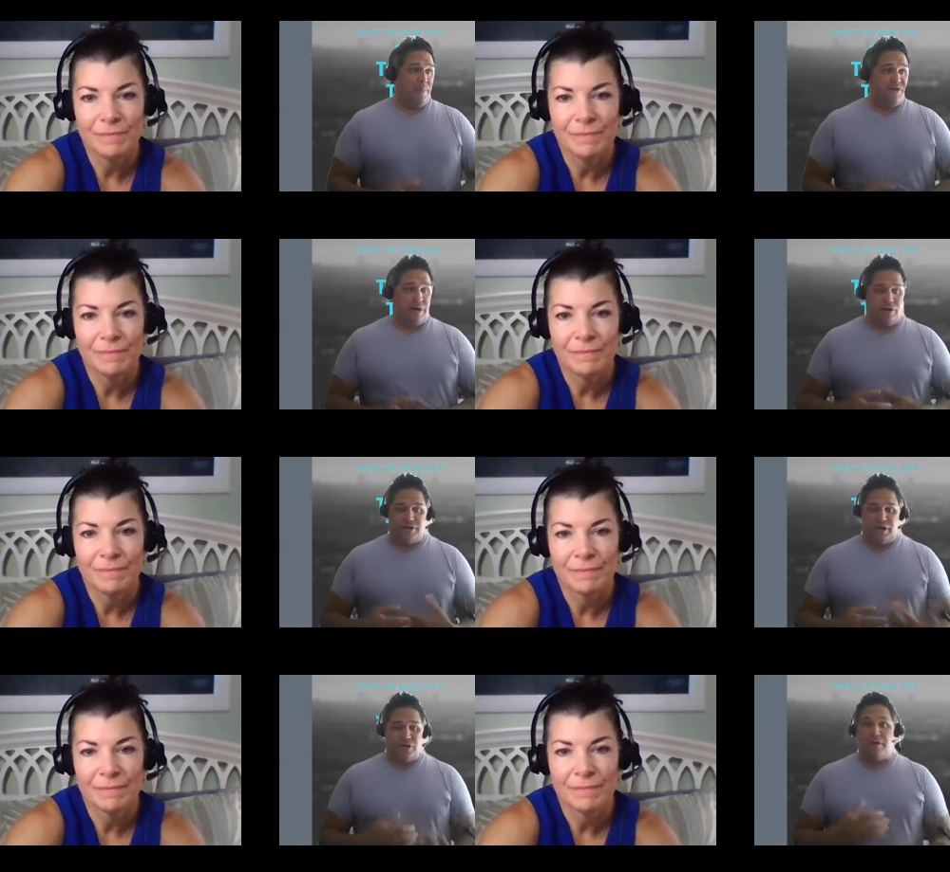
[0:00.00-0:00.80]
Speaker 1: upstairs
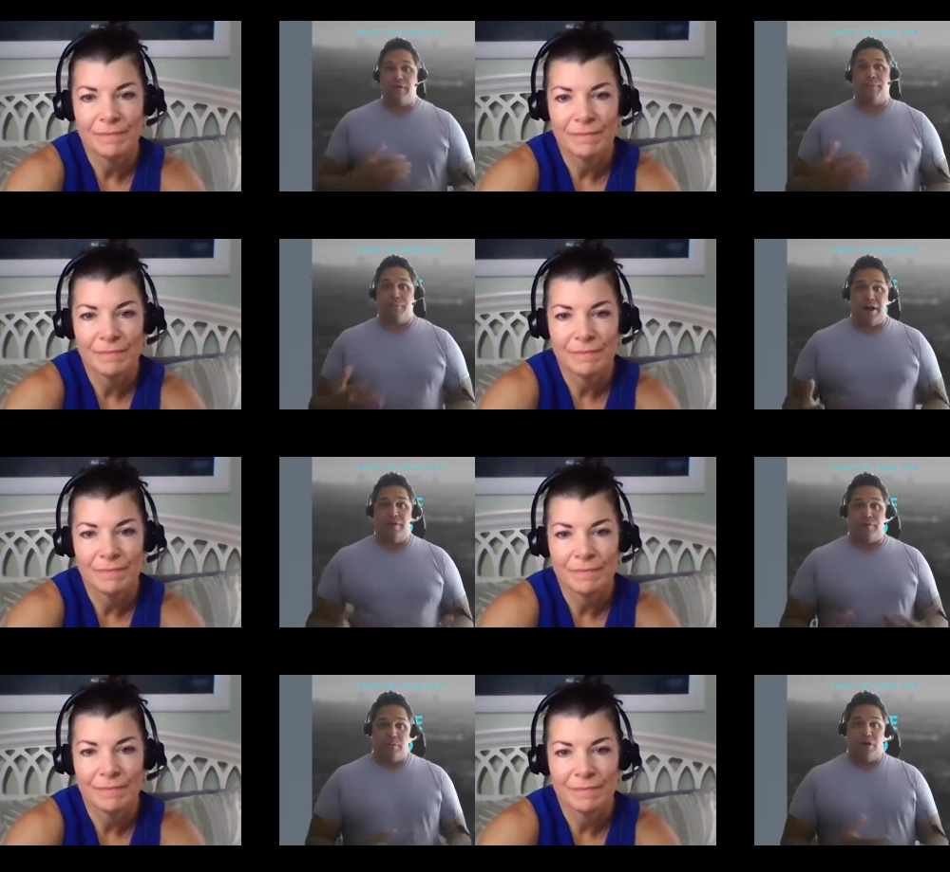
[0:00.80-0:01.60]
has a different plan
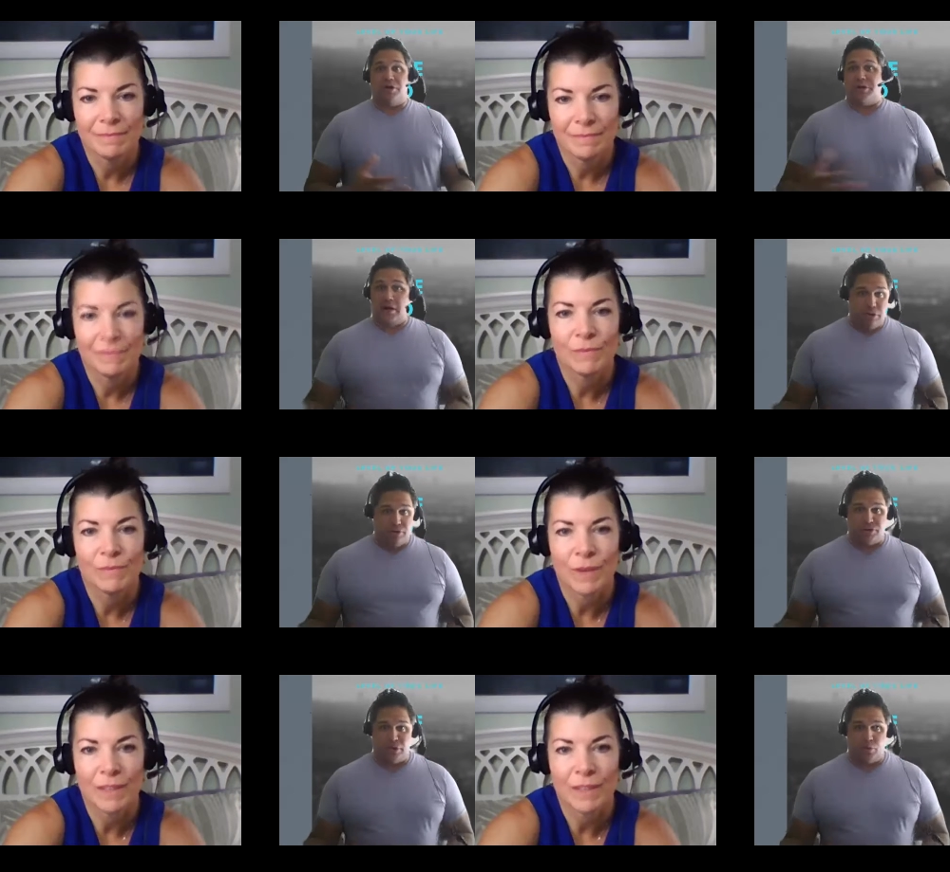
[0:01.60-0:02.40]
from you to take you a
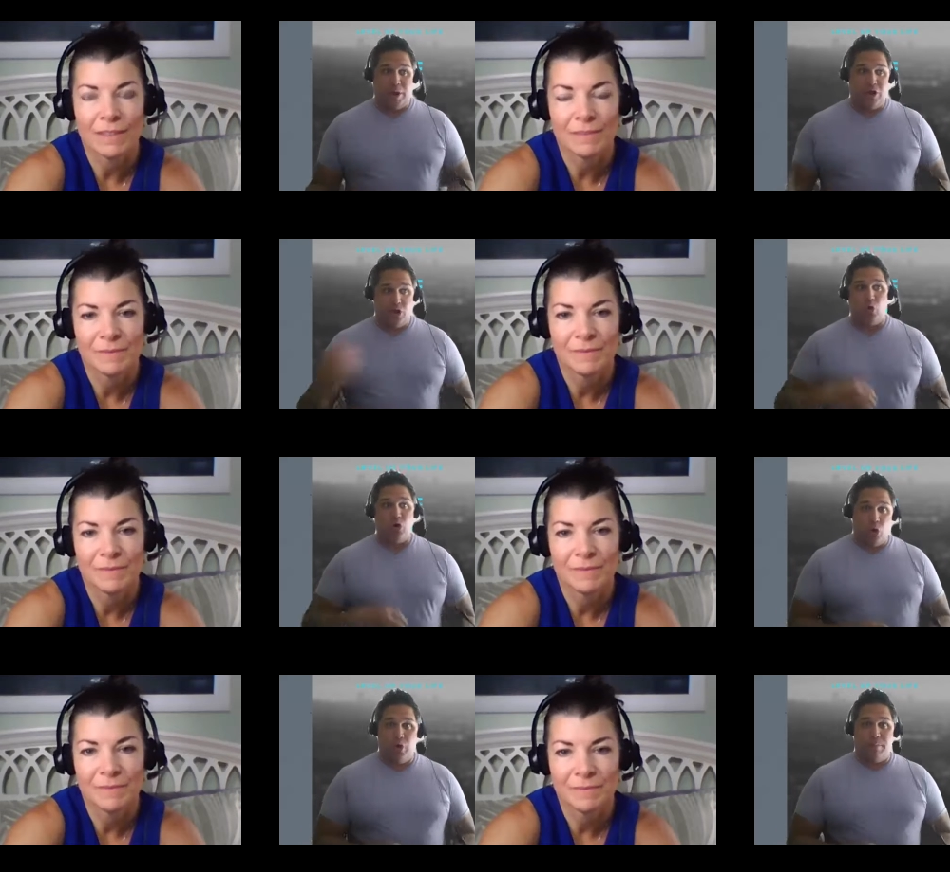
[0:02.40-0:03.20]
certain way, you're
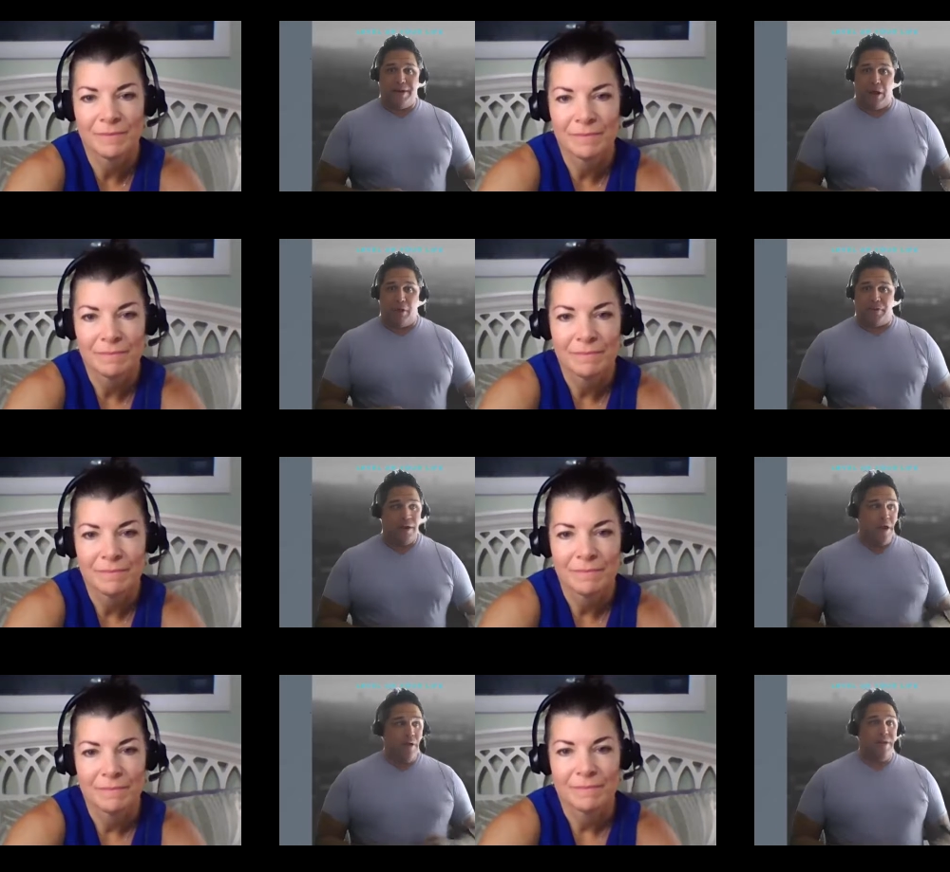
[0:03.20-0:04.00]
going to be healthy
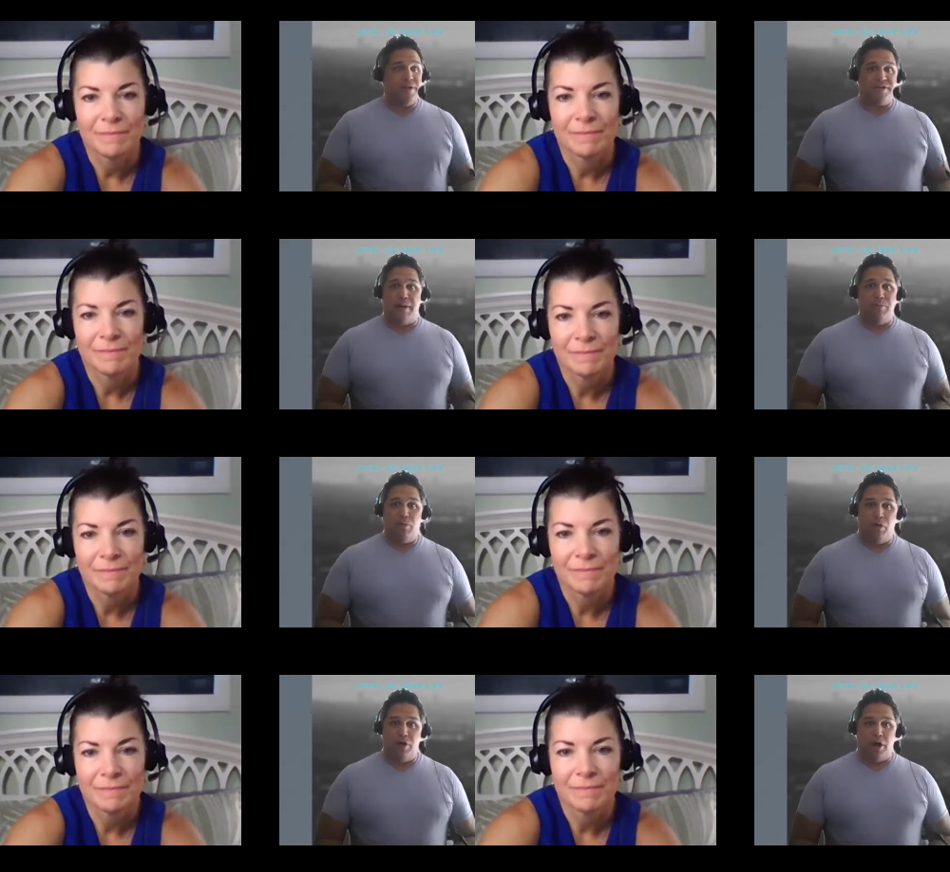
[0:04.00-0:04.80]
by the time they're
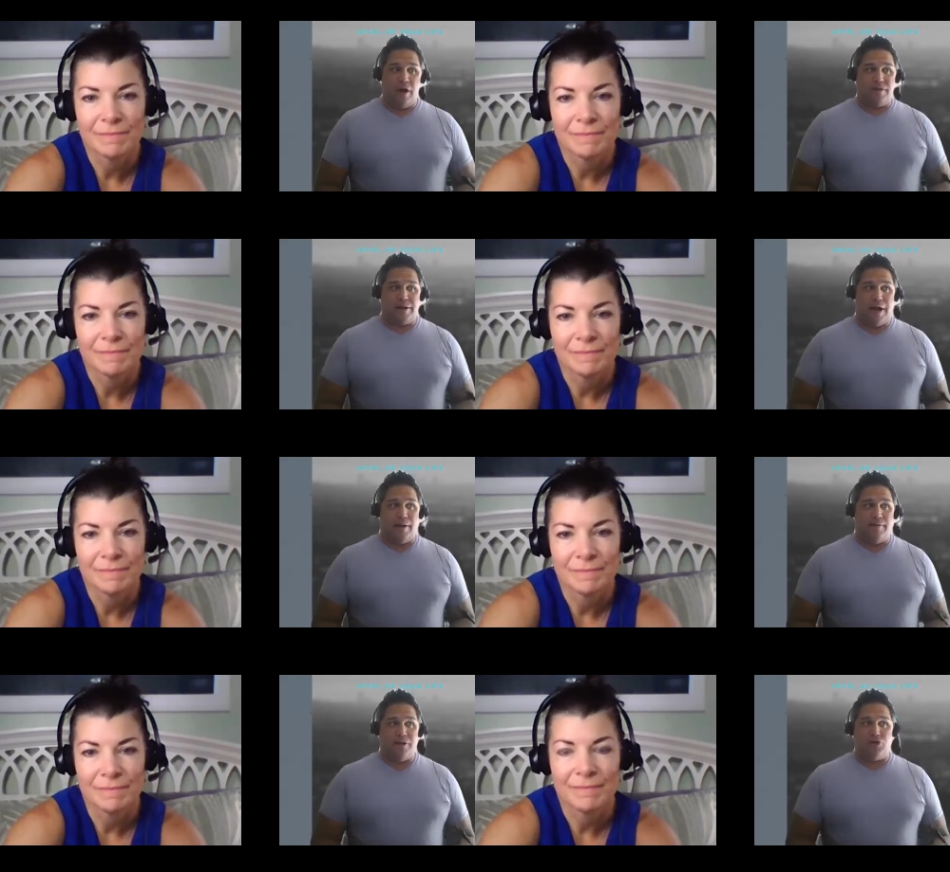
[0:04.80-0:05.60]
rolling off to
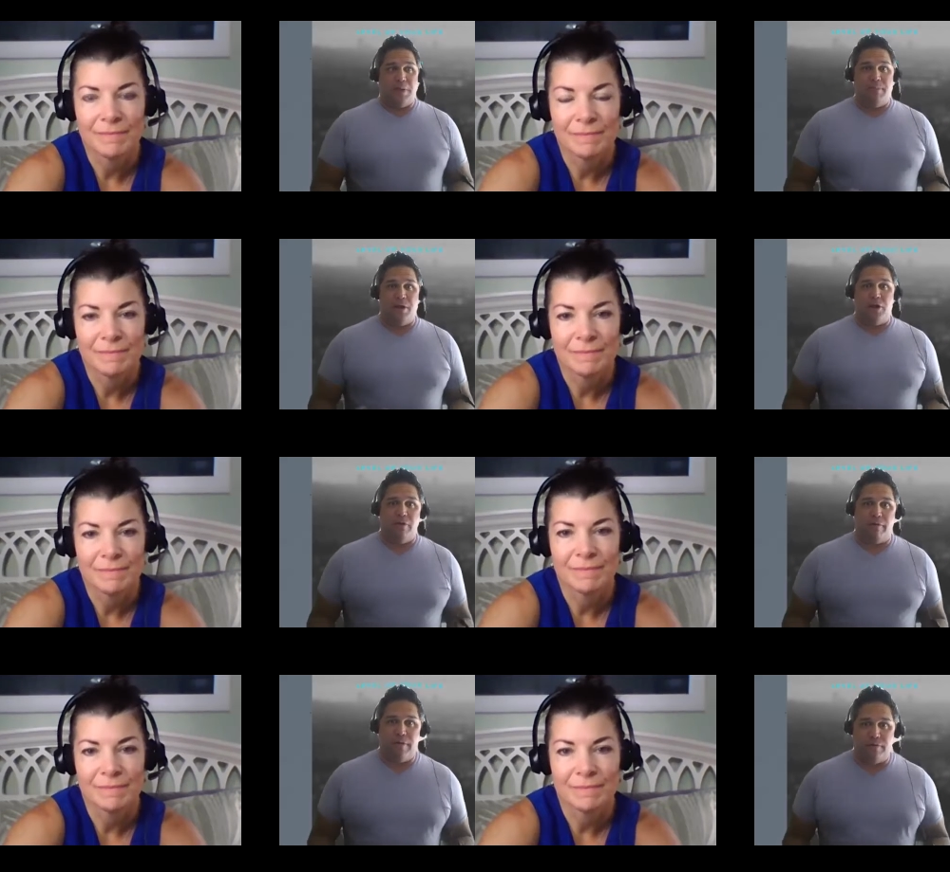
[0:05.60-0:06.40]
college, maybe in your
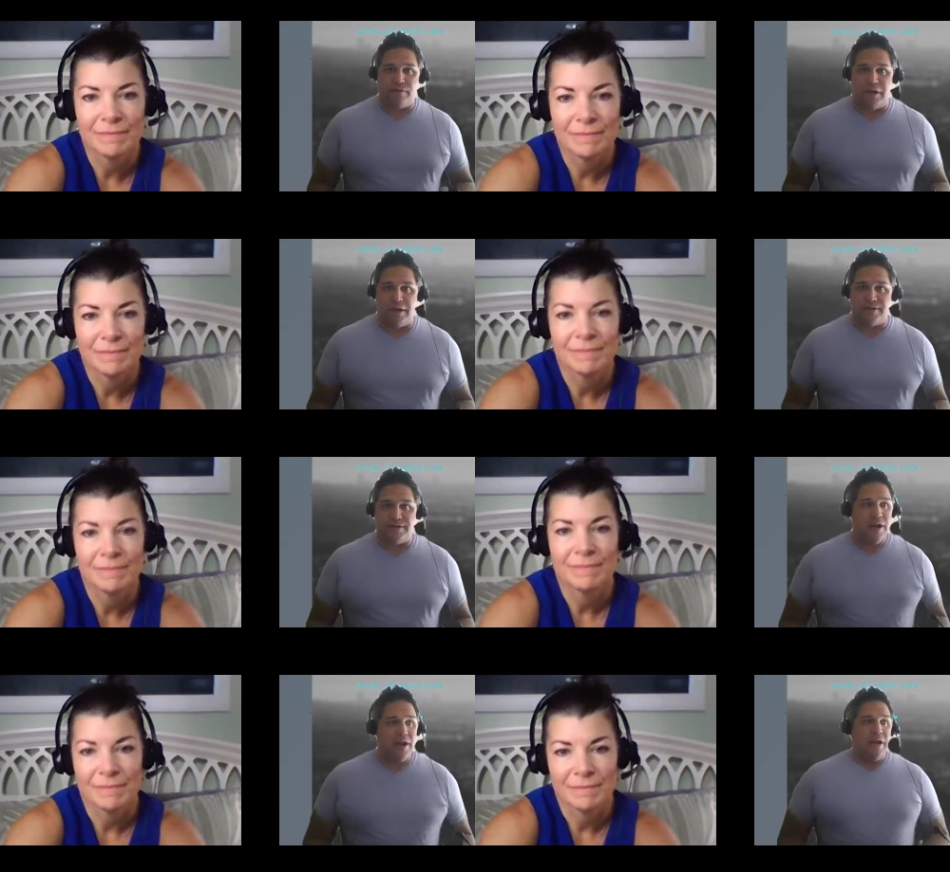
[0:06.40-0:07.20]
50s,
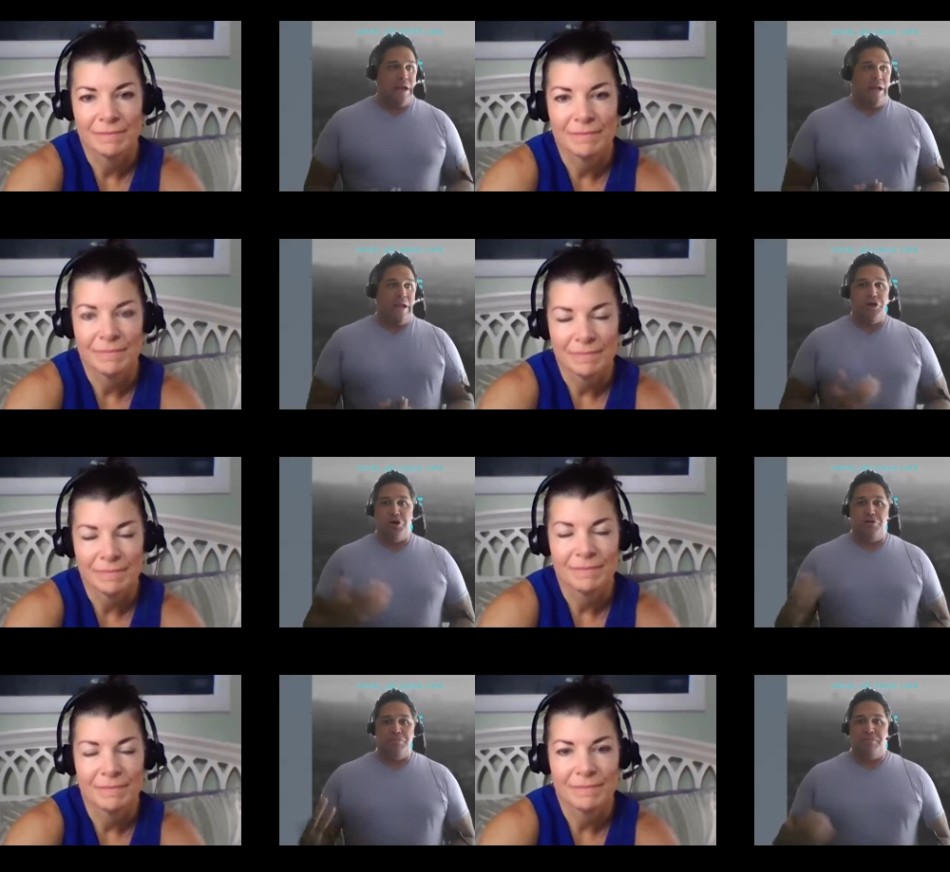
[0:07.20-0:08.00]
and
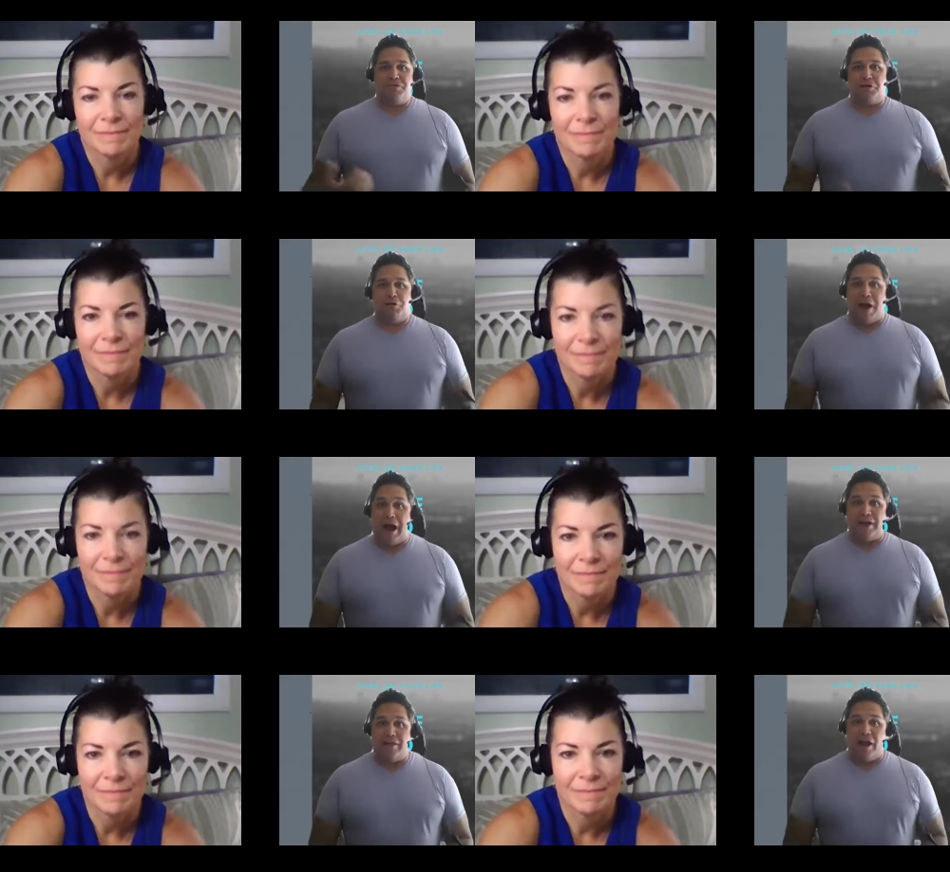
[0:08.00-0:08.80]
you're still
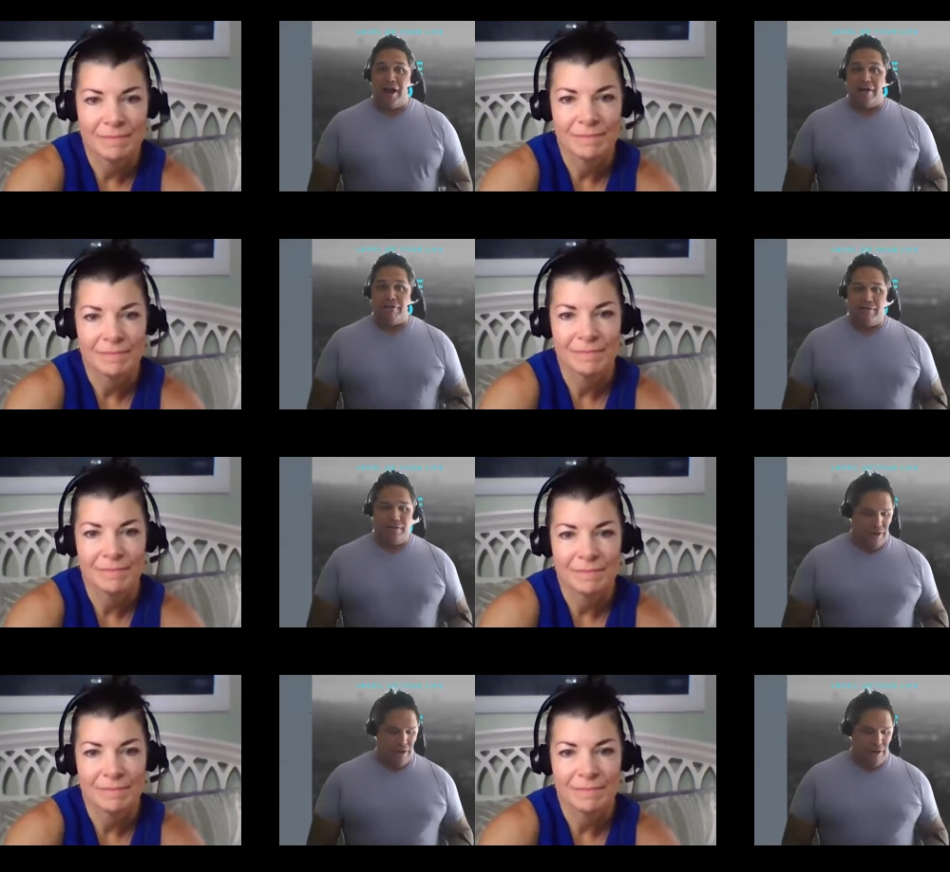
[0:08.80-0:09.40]
rocking life.